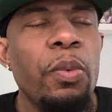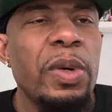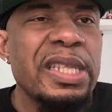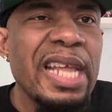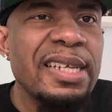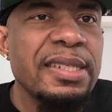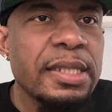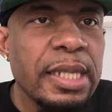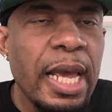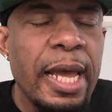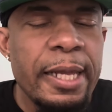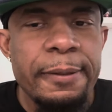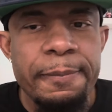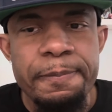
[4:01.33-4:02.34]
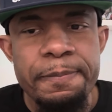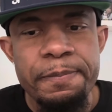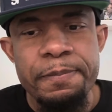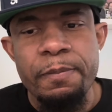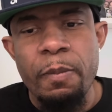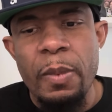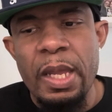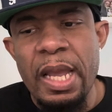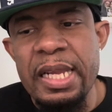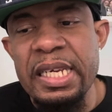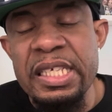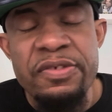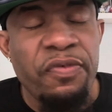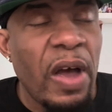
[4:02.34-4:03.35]
with that said, in
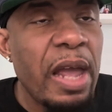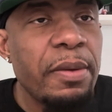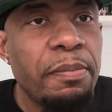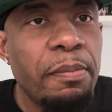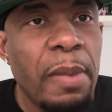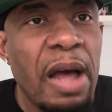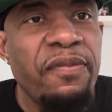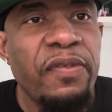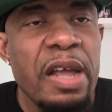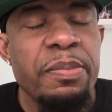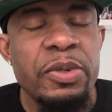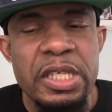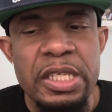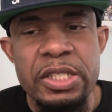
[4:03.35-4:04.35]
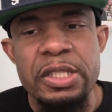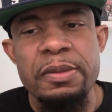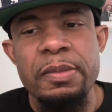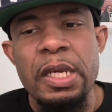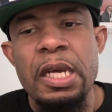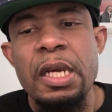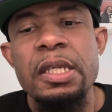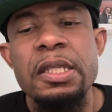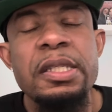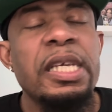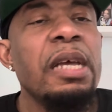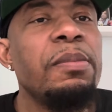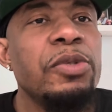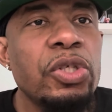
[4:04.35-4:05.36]
this fight, my fight prediction,
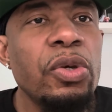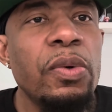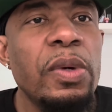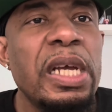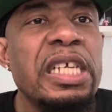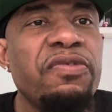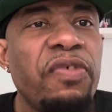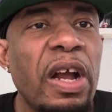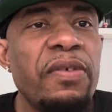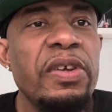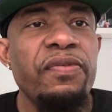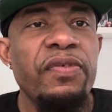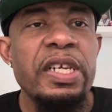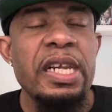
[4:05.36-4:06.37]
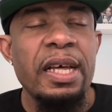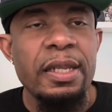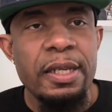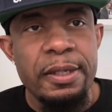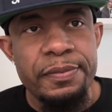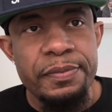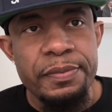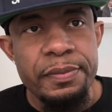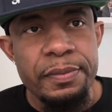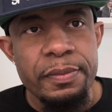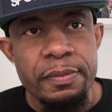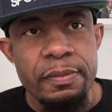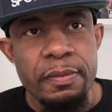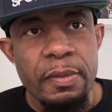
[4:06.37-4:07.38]
Tszyu is very vanilla,
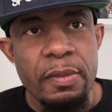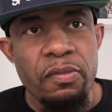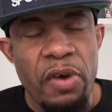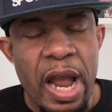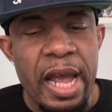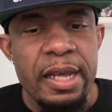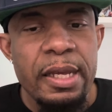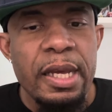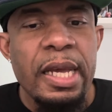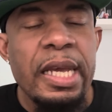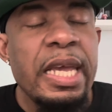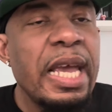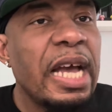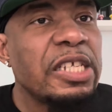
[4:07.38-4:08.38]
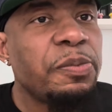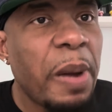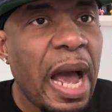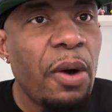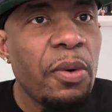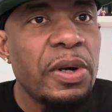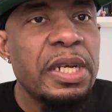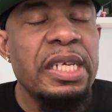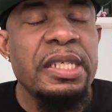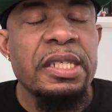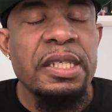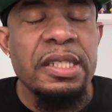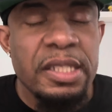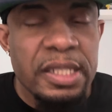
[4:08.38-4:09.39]
right? He has power. He's
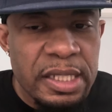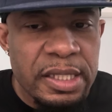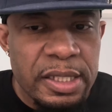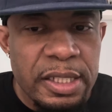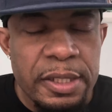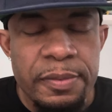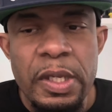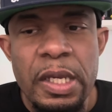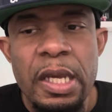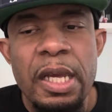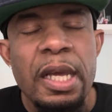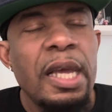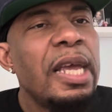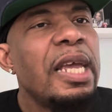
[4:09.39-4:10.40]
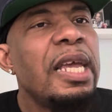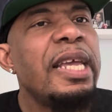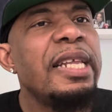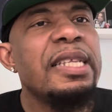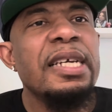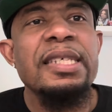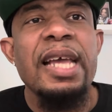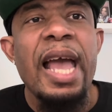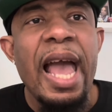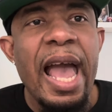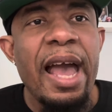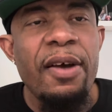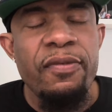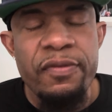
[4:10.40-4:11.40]
consistent. He doesn't
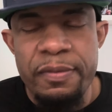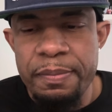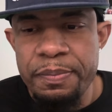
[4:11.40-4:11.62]
have,